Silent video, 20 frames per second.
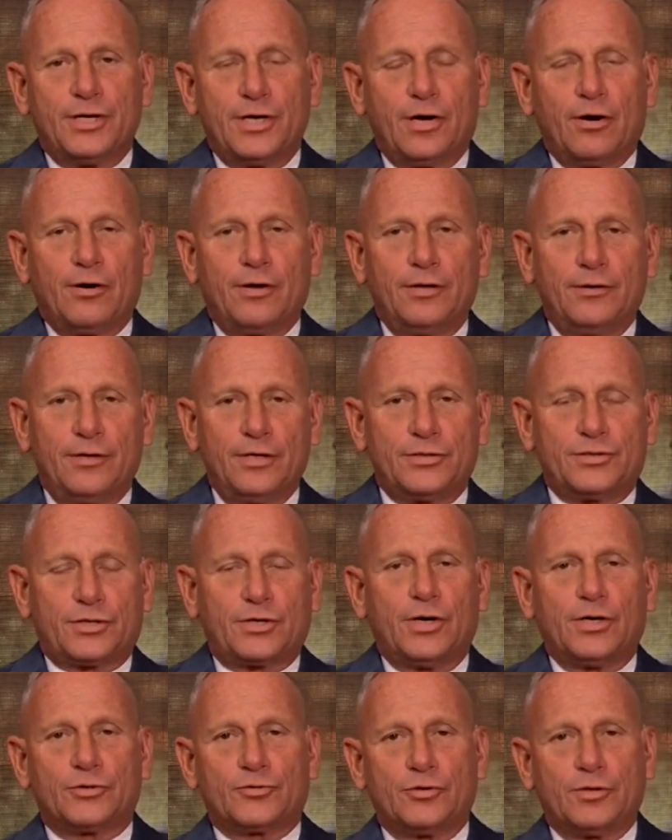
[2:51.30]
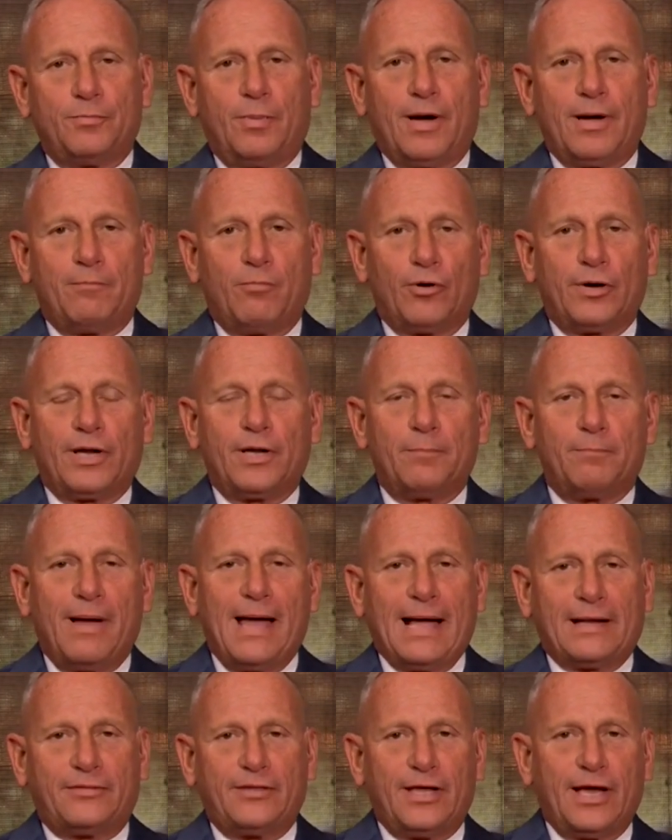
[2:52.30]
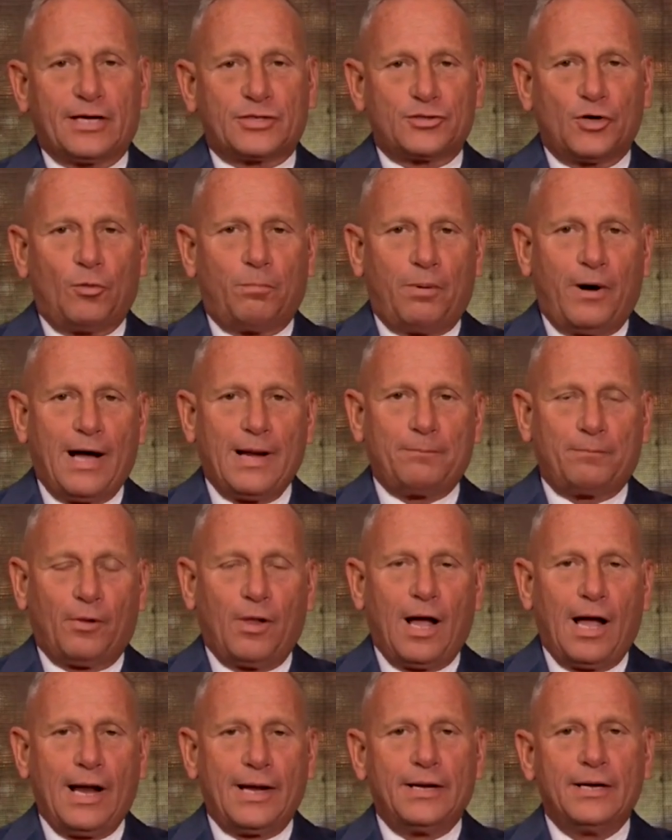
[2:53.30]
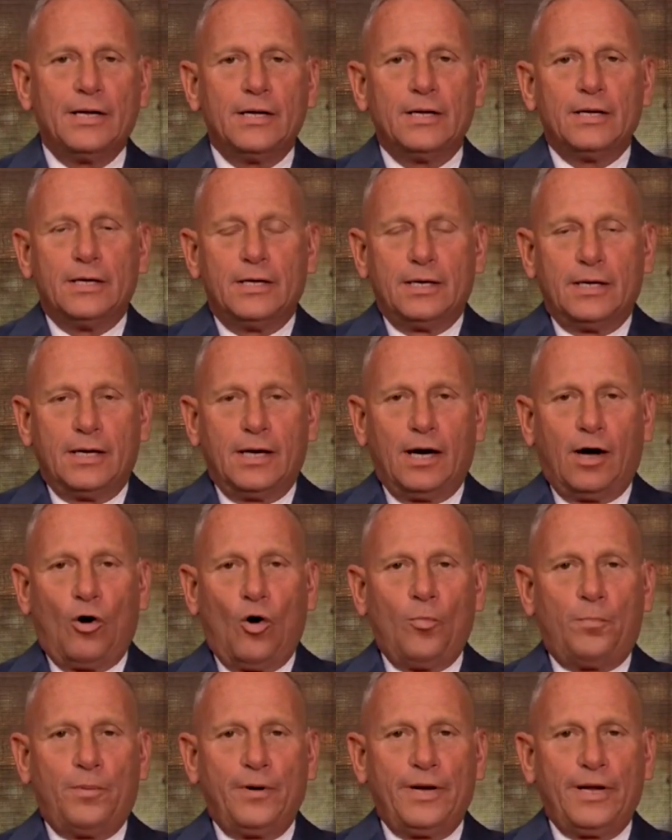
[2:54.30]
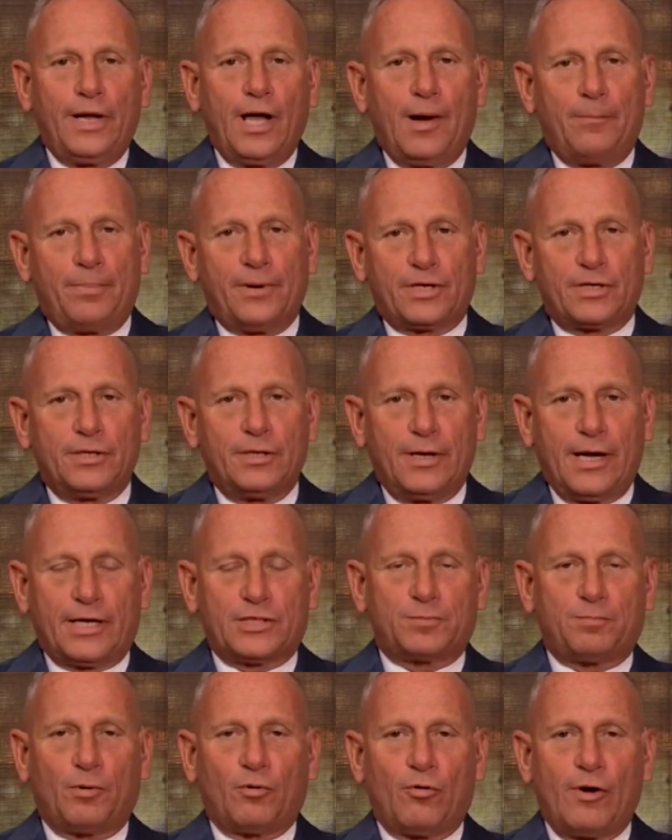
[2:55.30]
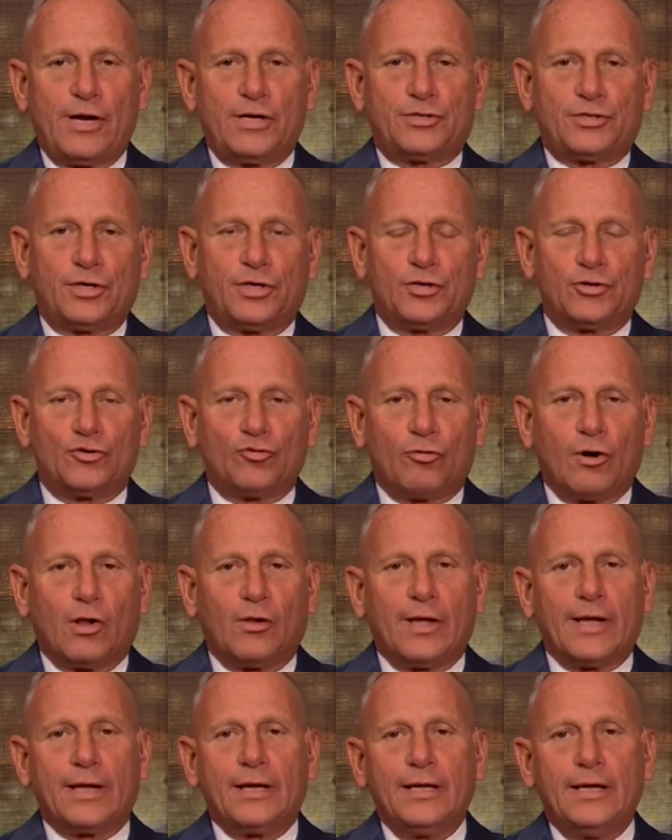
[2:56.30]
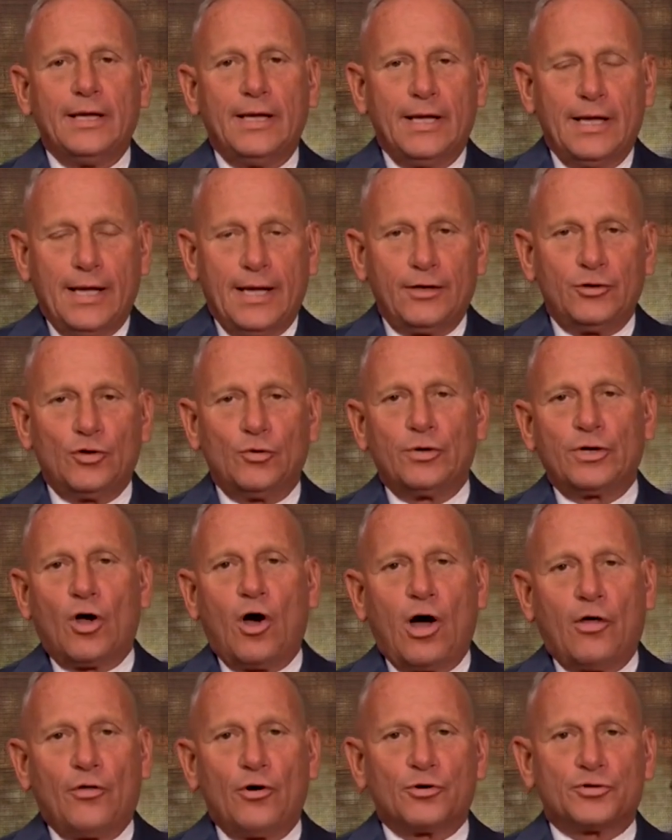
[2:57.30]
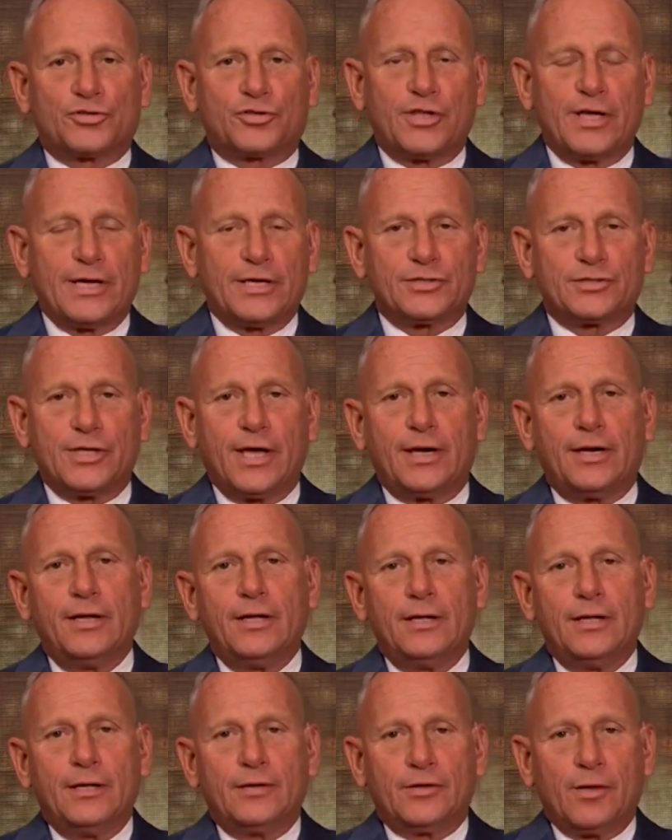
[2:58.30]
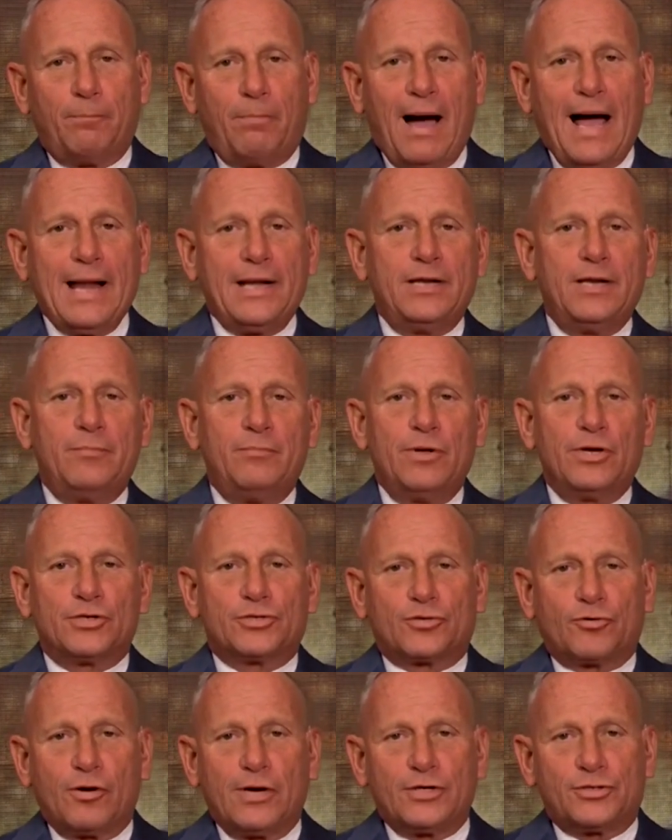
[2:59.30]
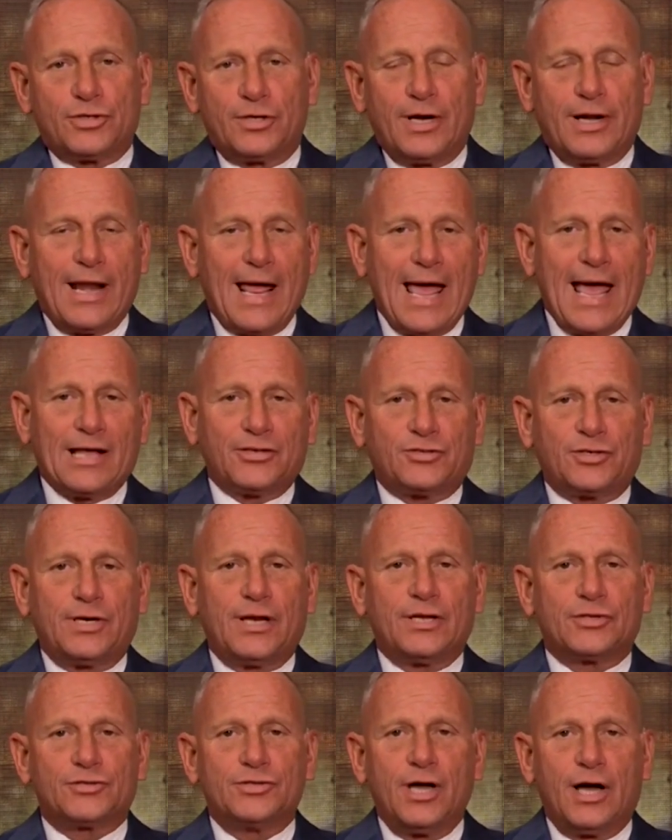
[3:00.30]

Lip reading: here in this country by bringing back the XL pipeline, opening up exploration and drilling, and doing all those things that the Biden administration and Hassan has